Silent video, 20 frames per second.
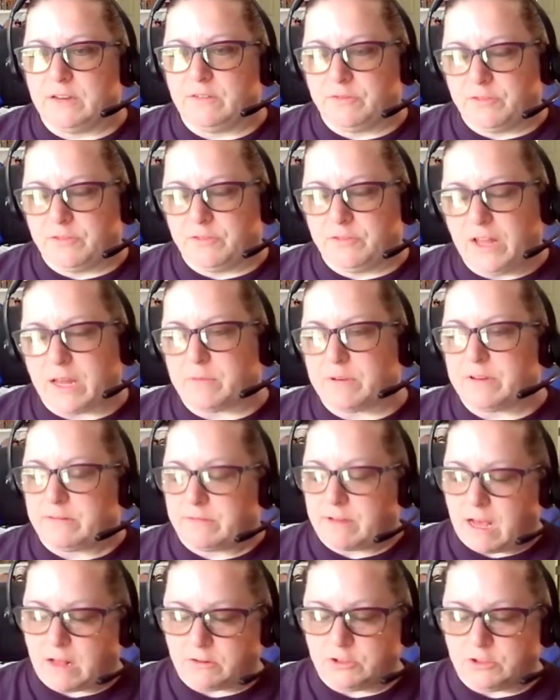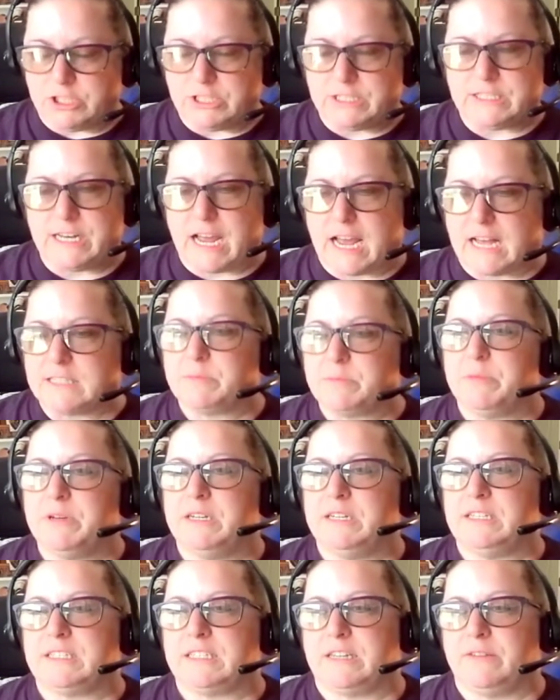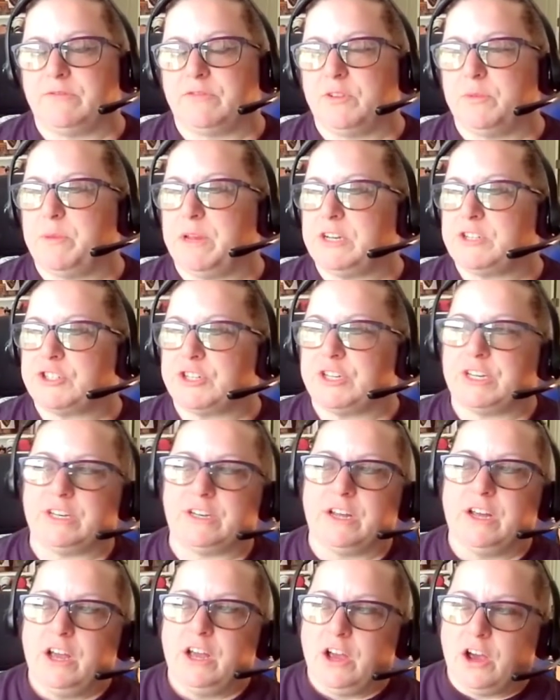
Allergies and asthma is inflammation.